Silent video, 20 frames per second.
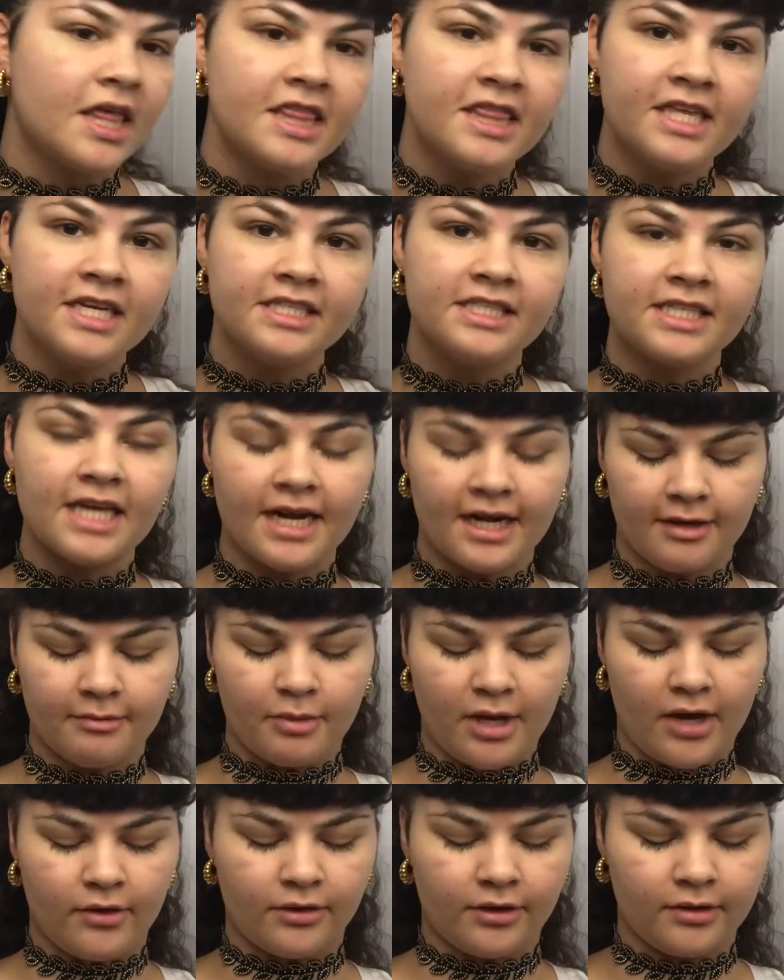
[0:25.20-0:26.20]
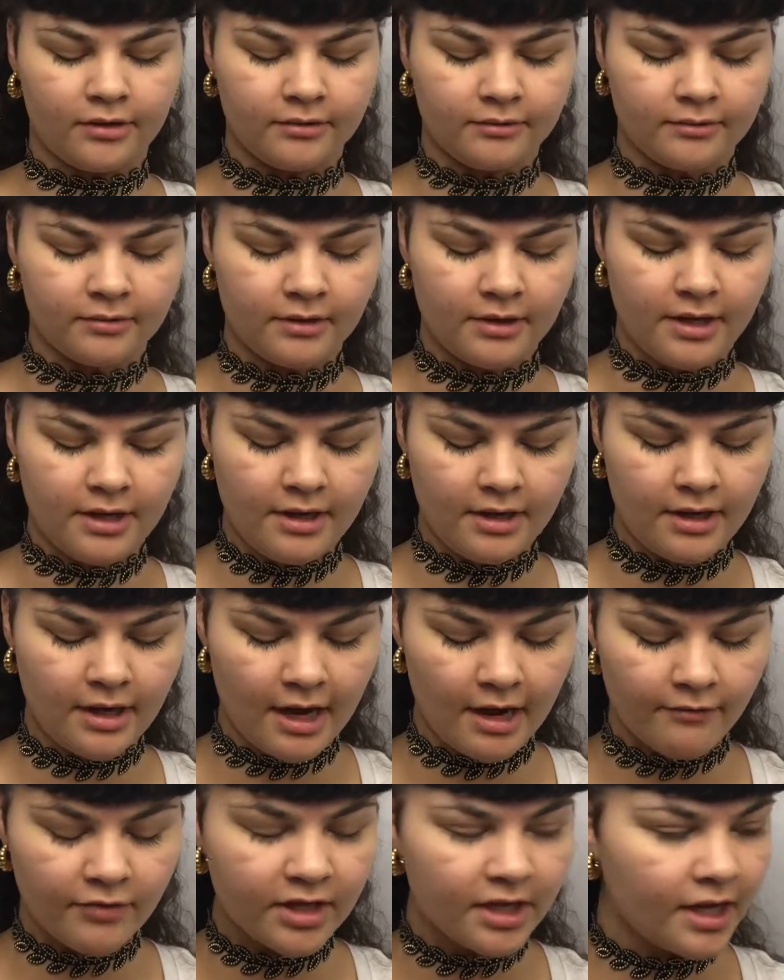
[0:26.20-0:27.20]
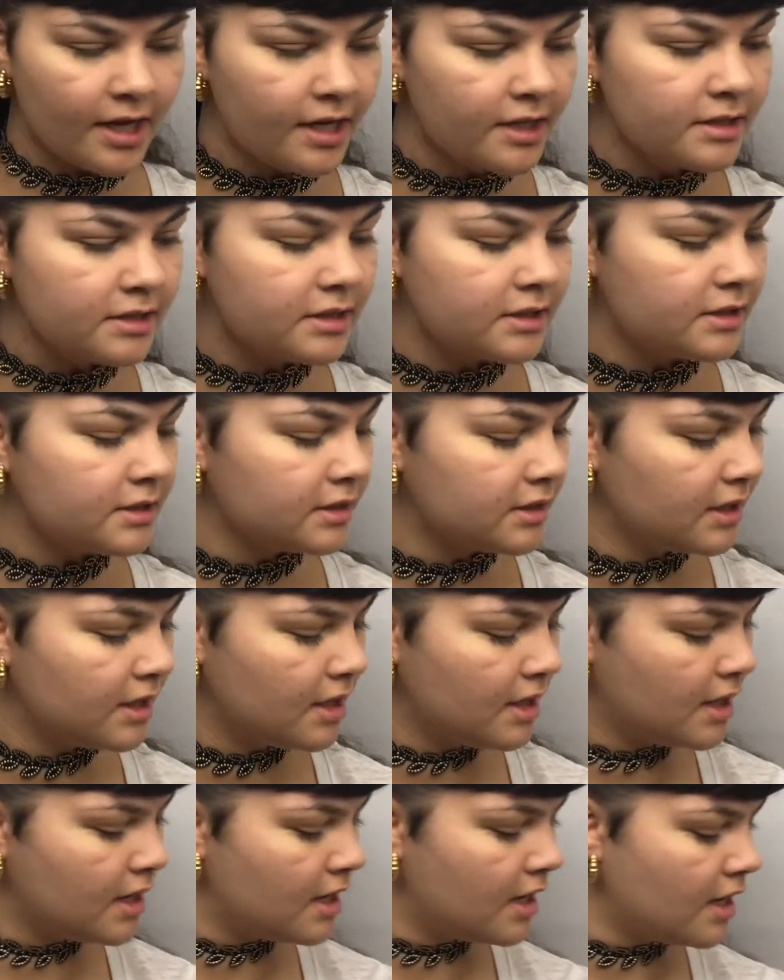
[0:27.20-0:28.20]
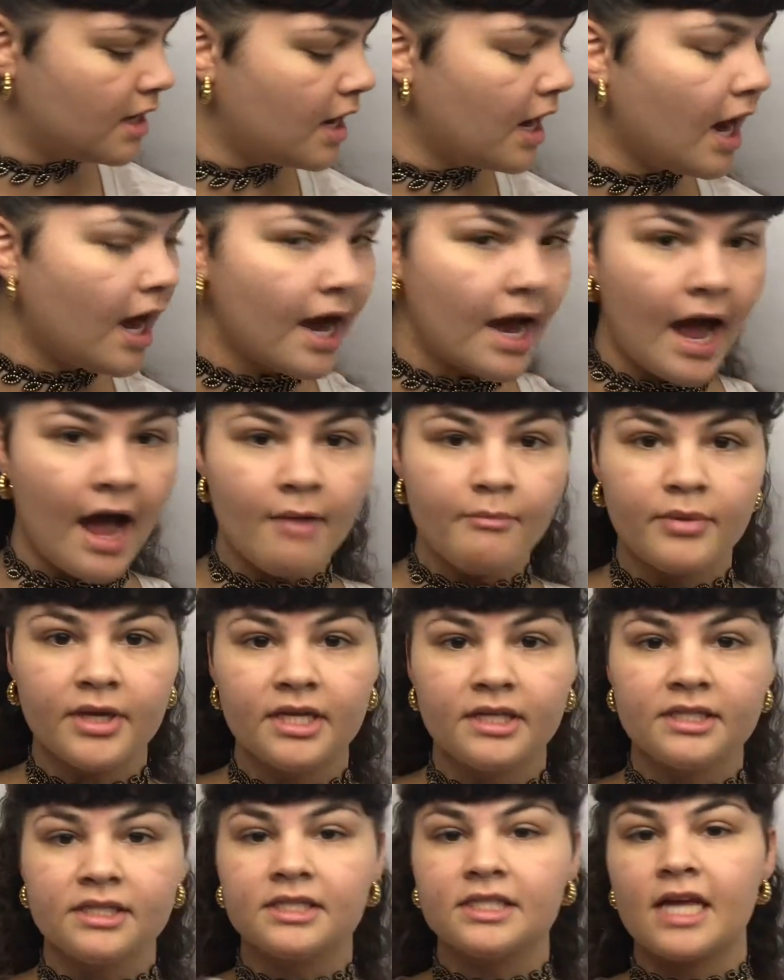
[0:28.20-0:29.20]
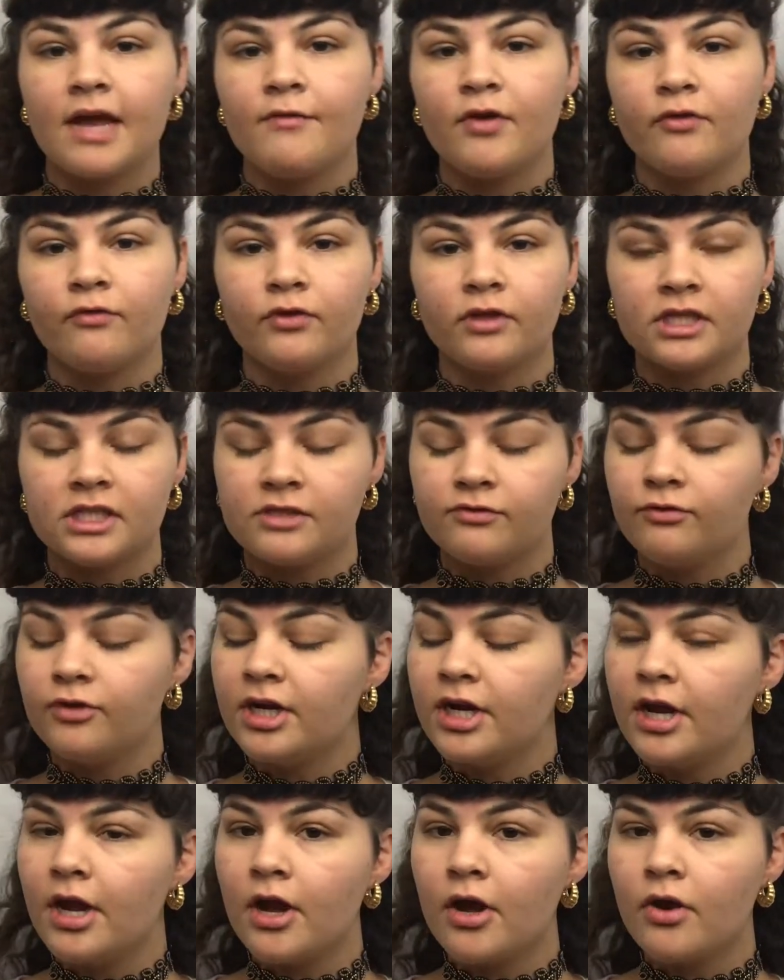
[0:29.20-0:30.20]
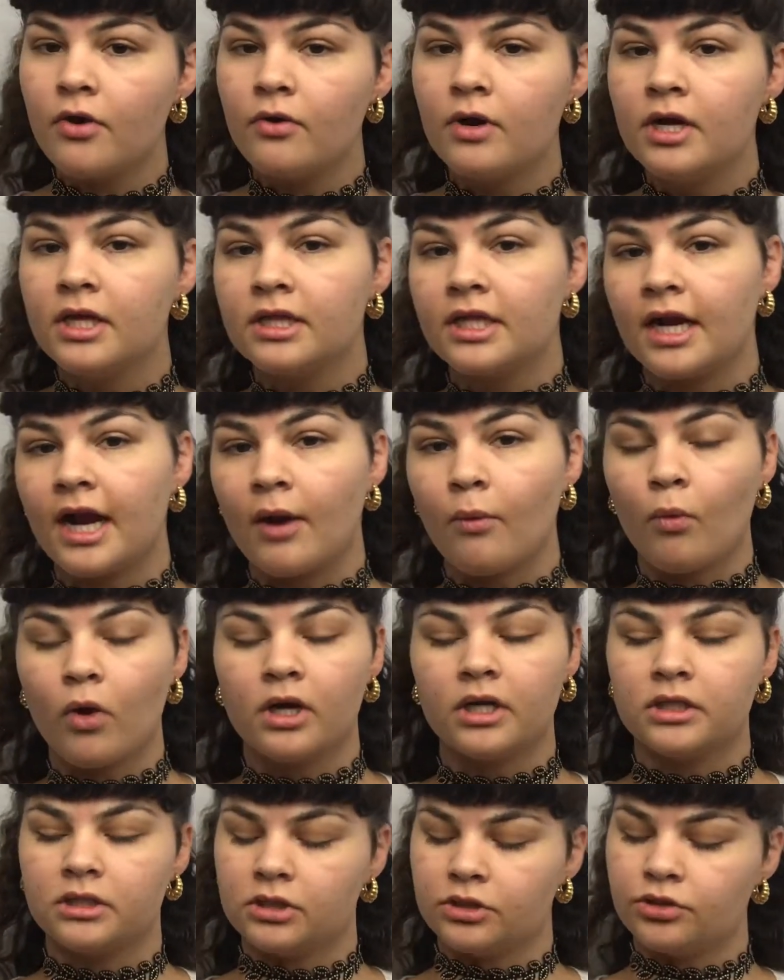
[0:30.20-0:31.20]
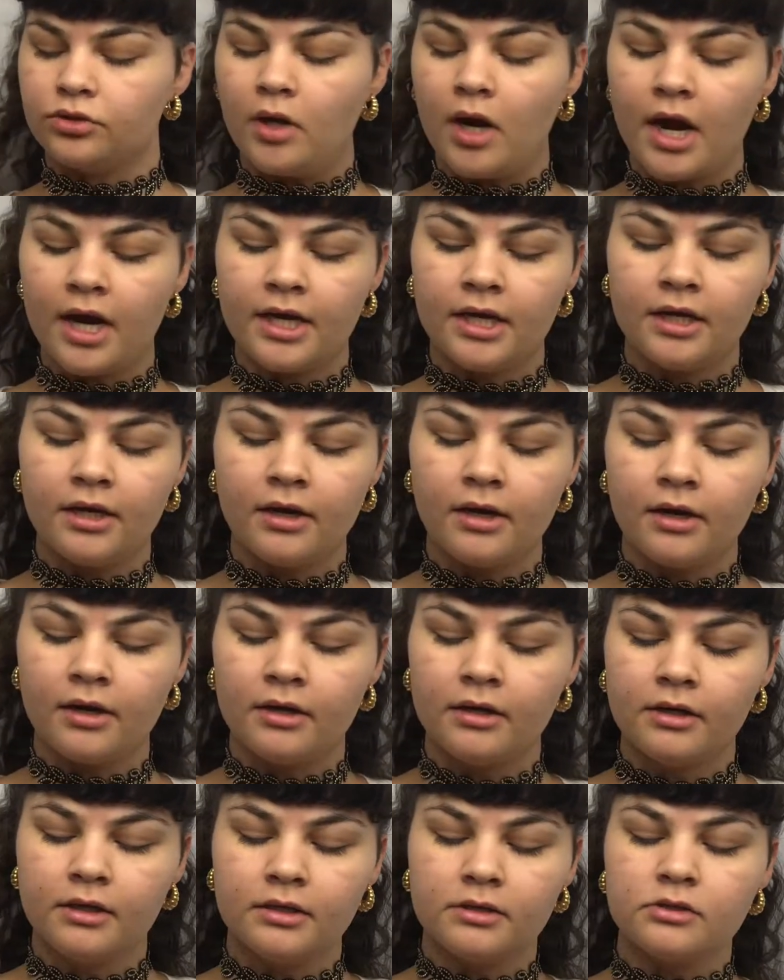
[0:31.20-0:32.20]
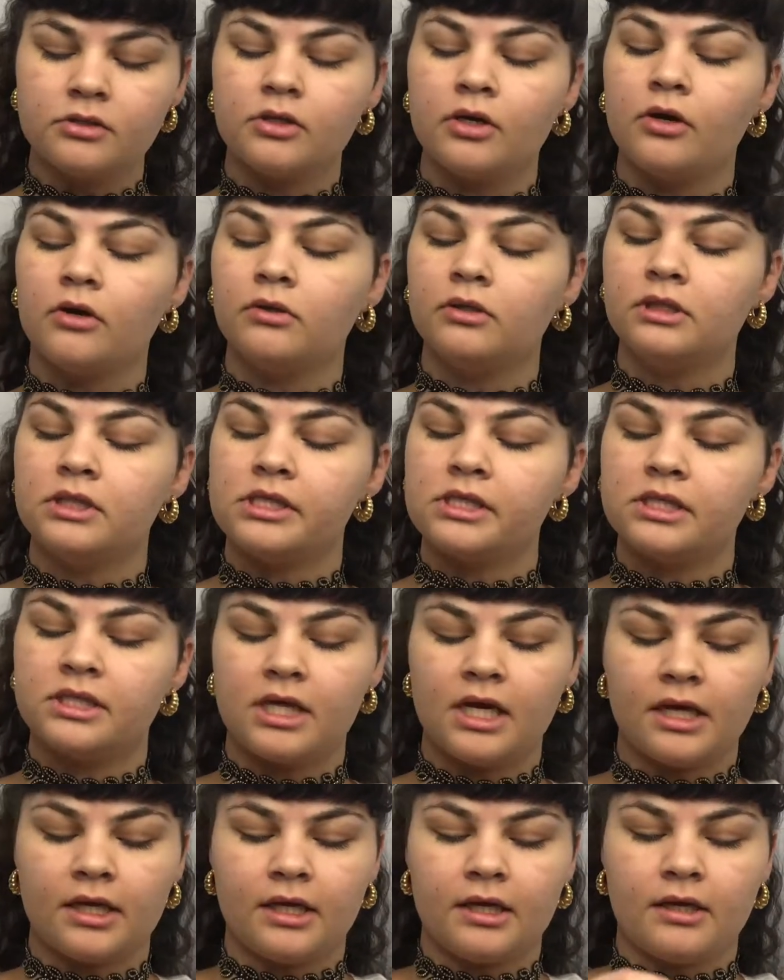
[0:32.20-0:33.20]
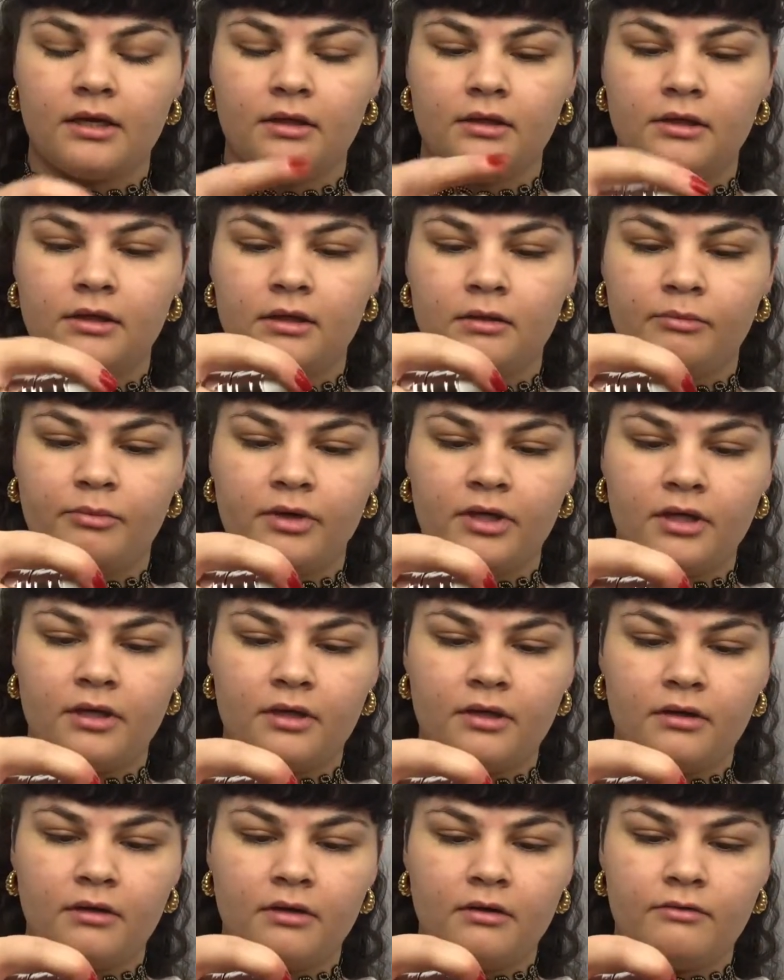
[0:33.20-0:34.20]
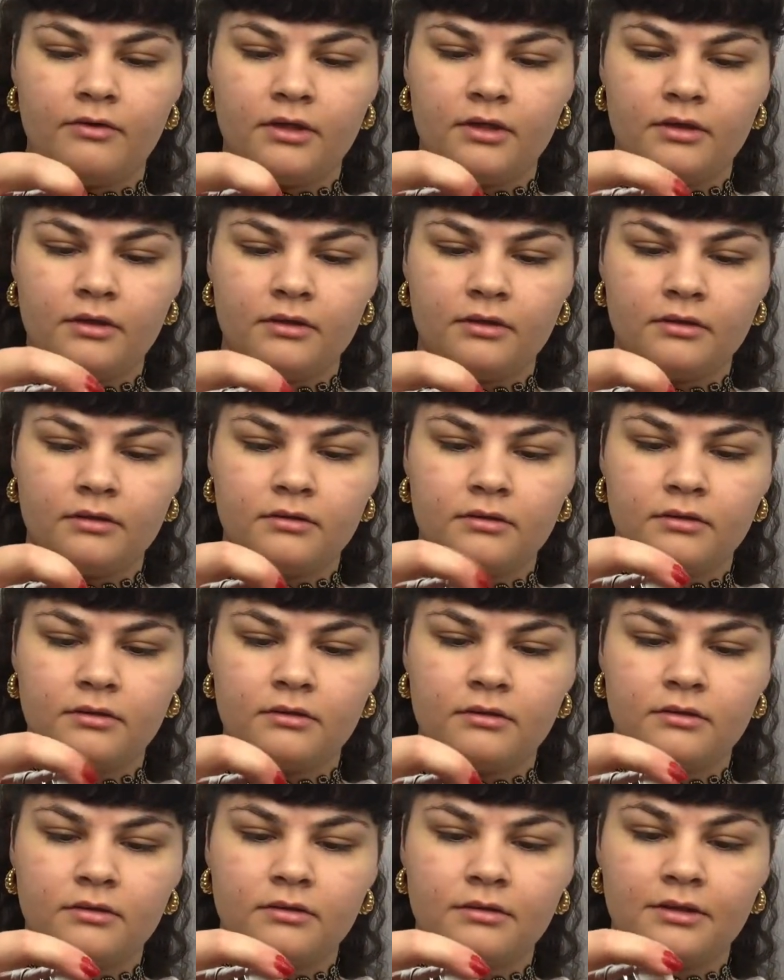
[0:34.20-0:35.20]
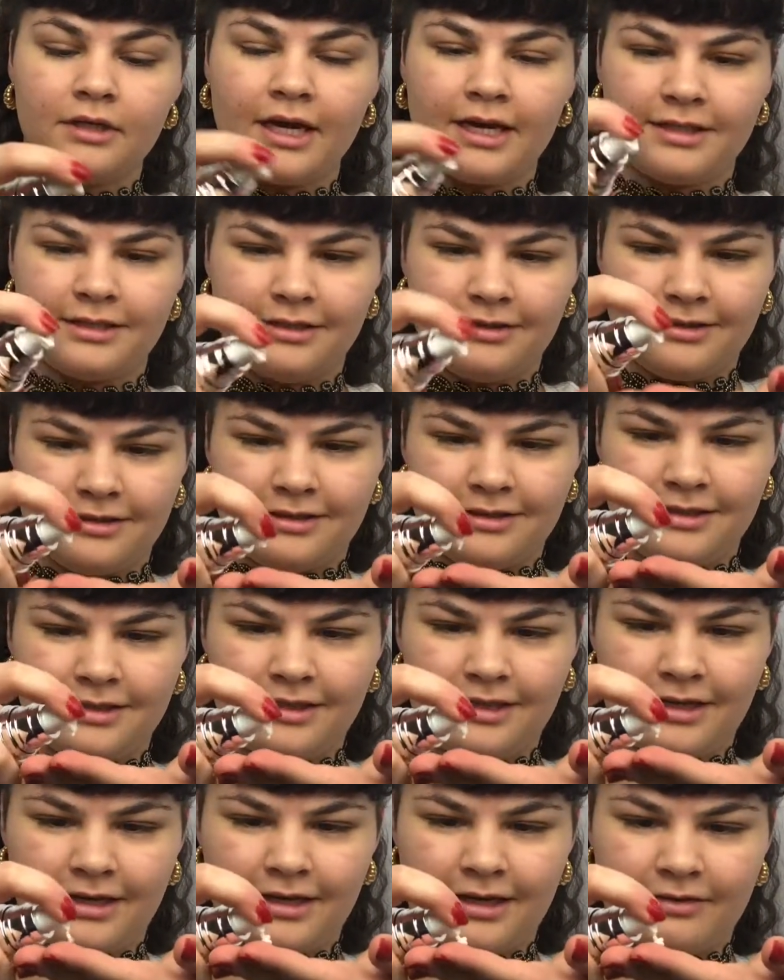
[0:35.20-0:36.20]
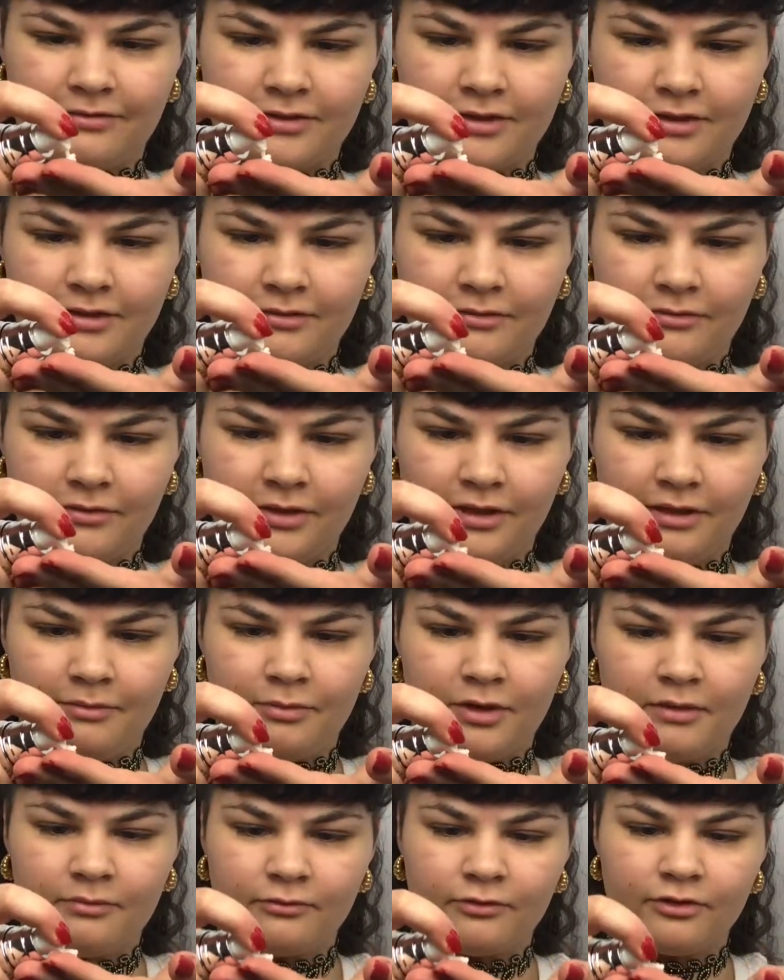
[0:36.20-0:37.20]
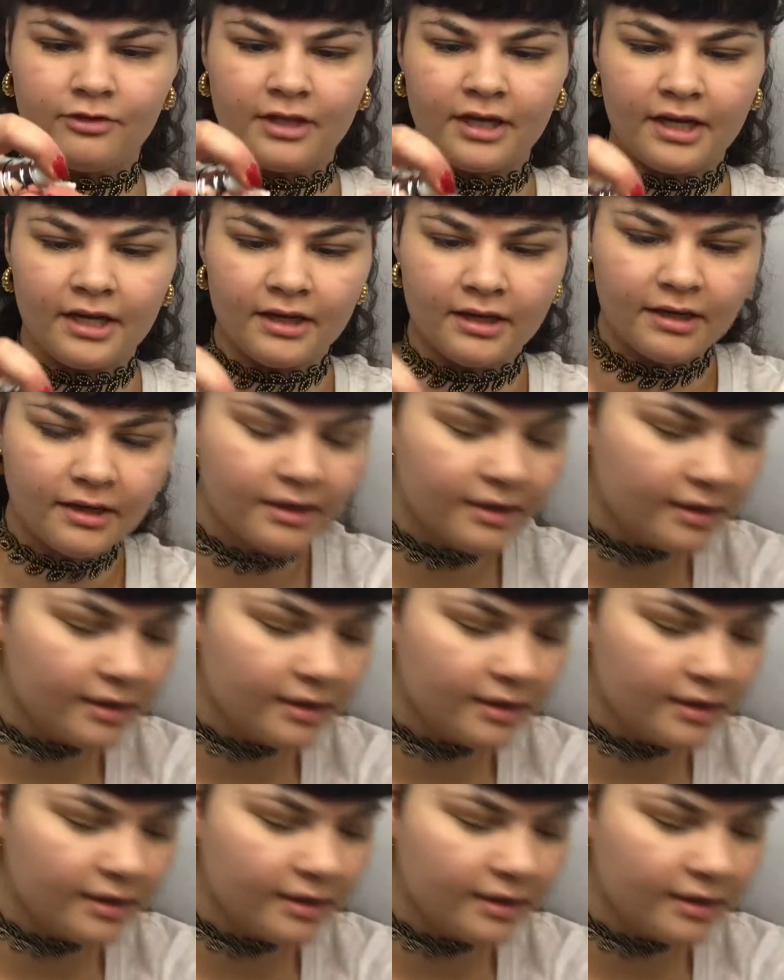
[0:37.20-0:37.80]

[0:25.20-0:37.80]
the setting powder. Everything else I have been saving for this video that I wanted to try here, so just taking a little bit of it. Yeah, as you can see, I have to really pump for that.